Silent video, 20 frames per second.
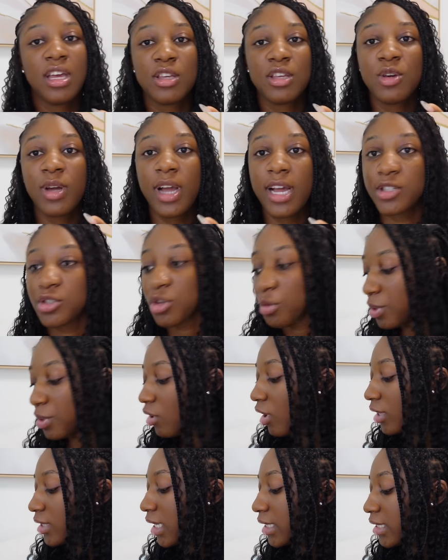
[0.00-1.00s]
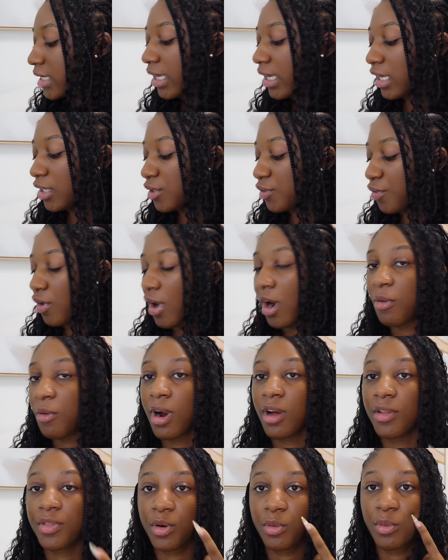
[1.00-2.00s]
You guys, so we got a ticket for
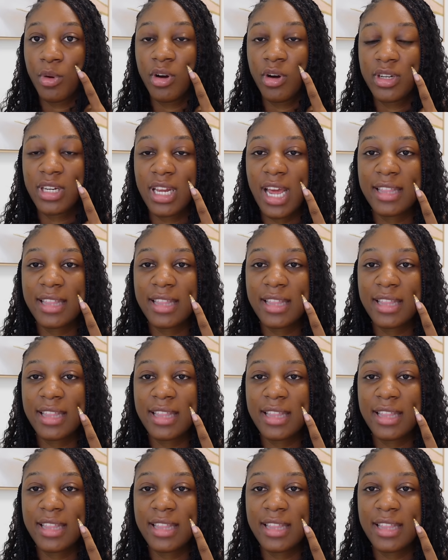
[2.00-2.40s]
Around the World.